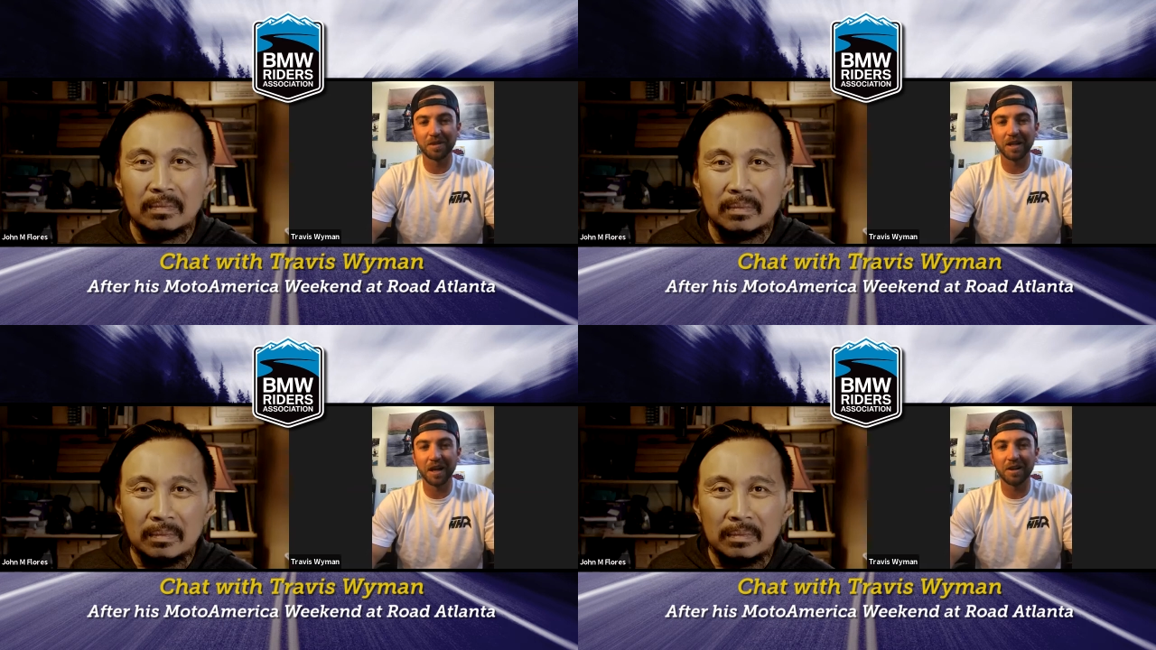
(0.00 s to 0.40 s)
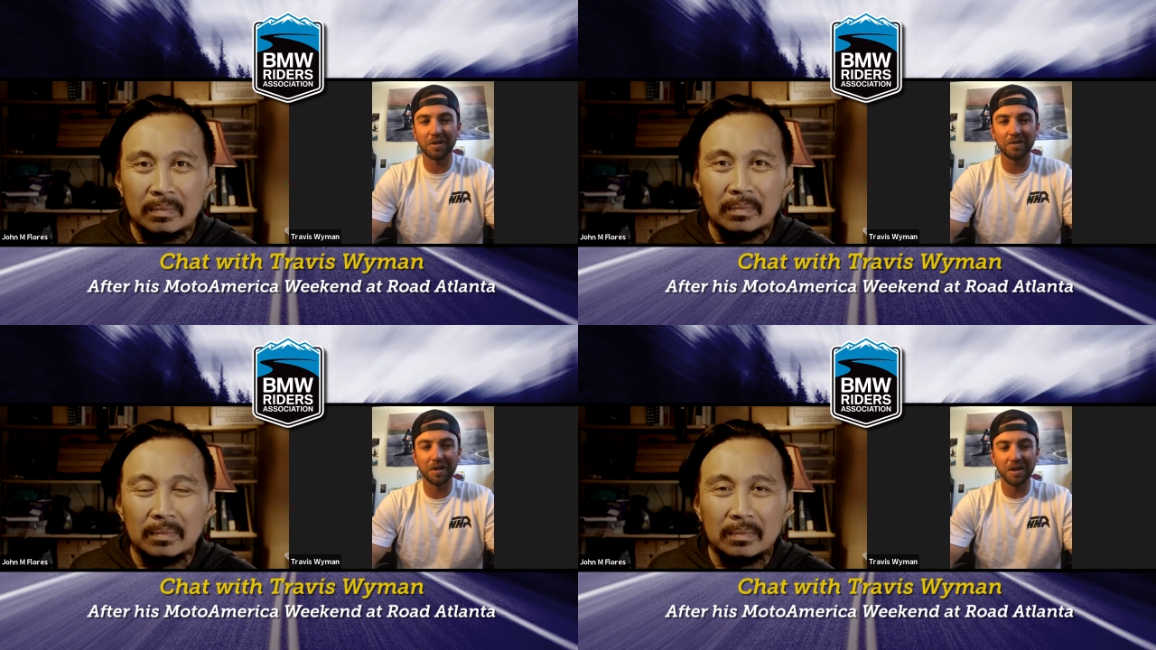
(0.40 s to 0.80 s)
Speaker 1: kind
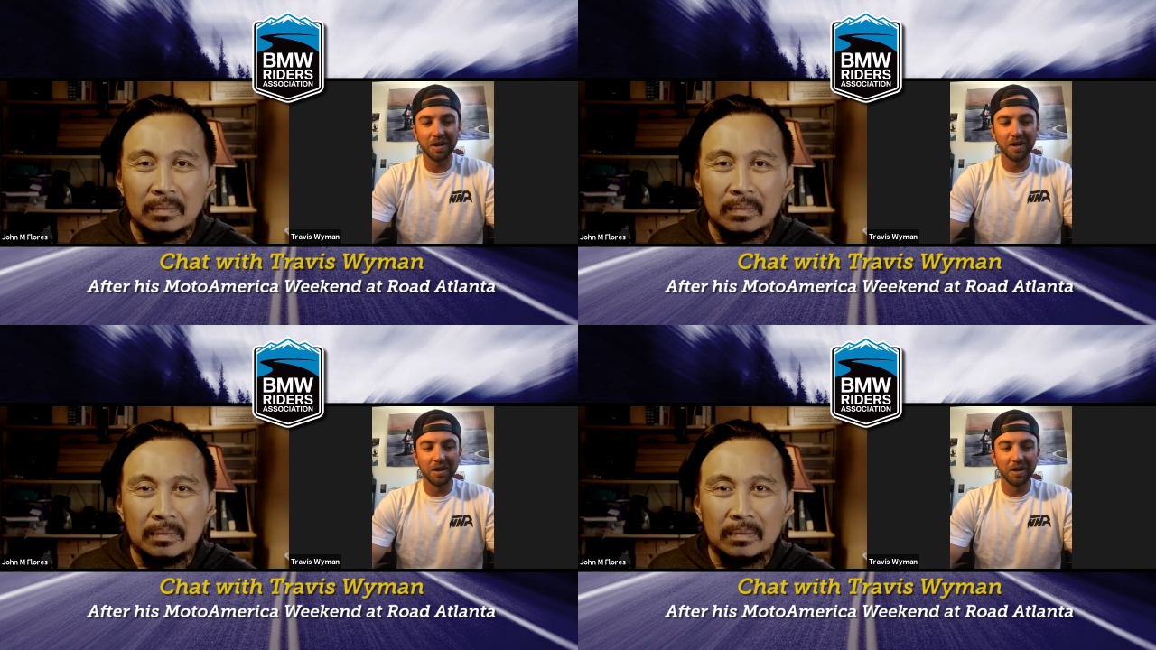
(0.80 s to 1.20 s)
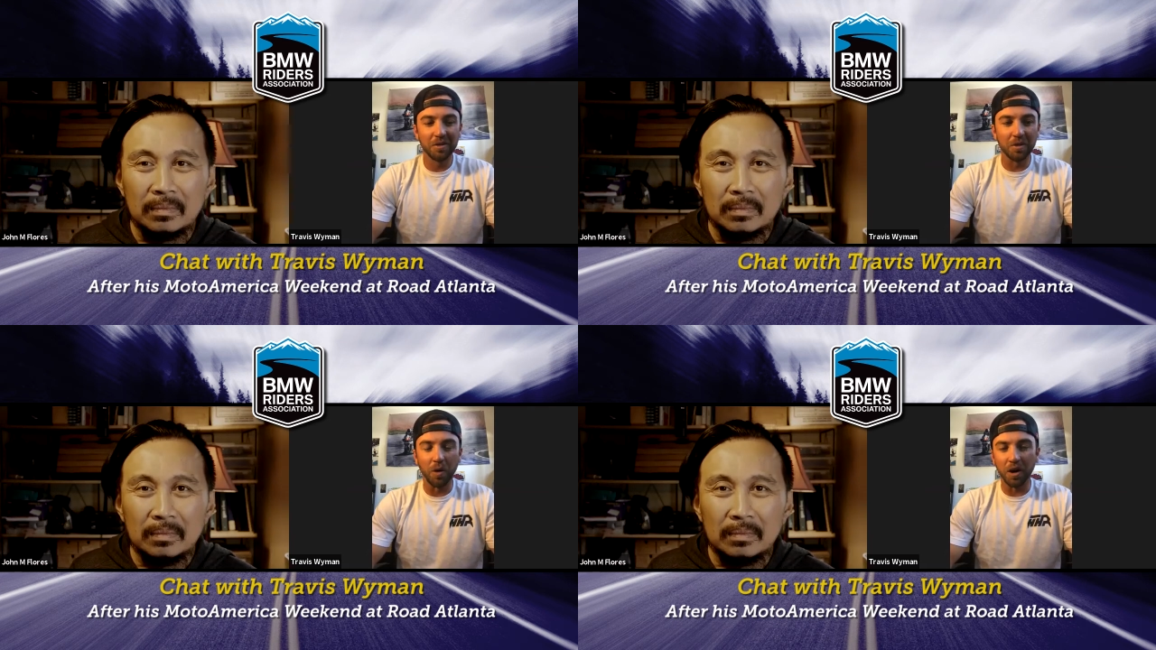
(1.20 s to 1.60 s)
of
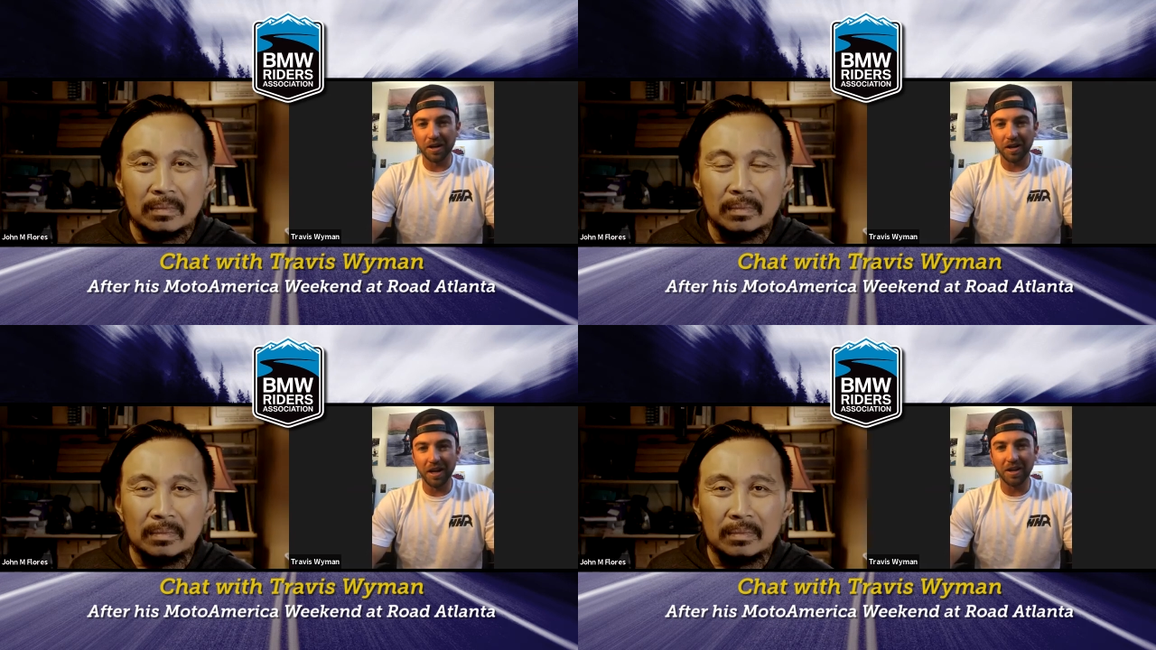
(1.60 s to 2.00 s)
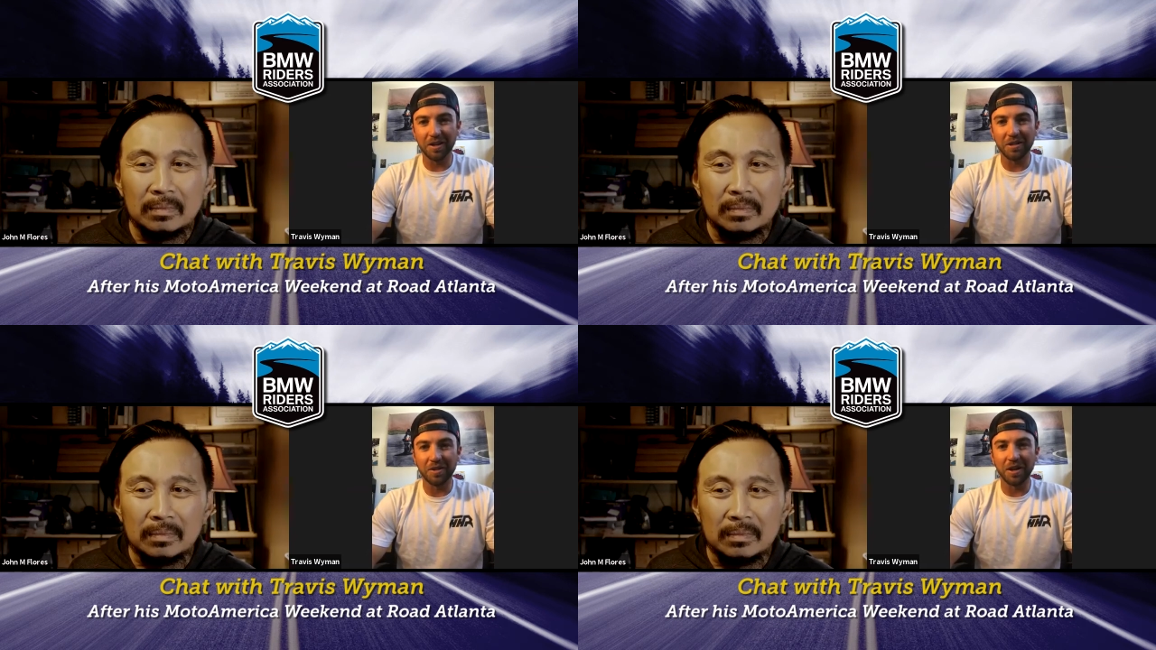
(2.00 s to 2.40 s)
were working
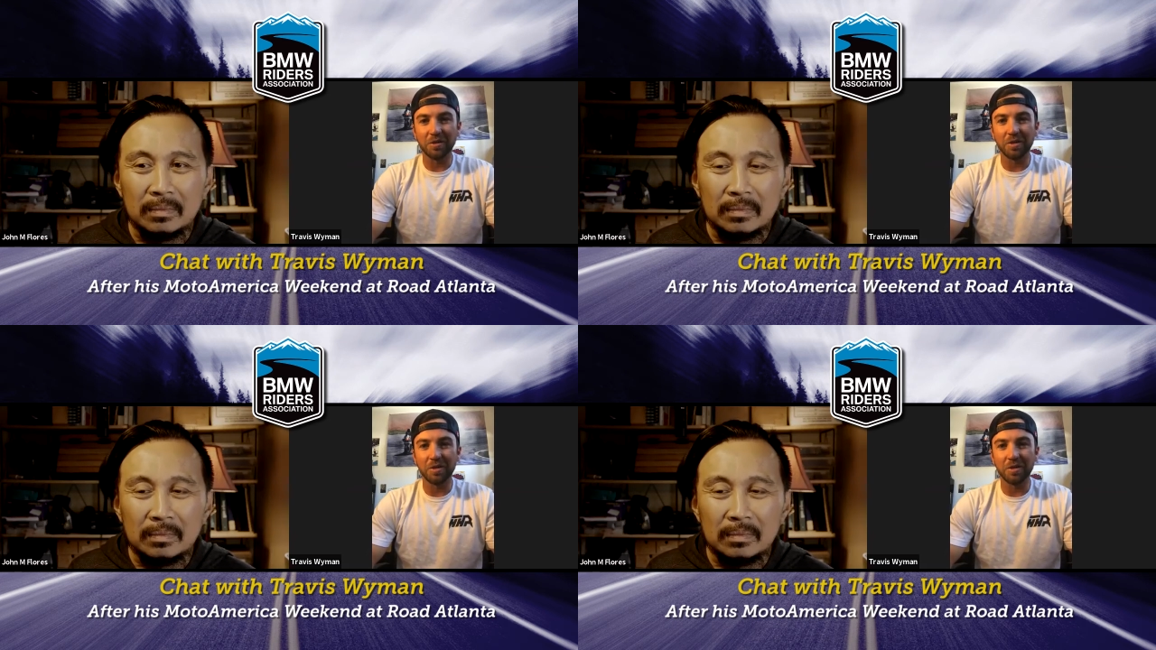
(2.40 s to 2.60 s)
together throughout the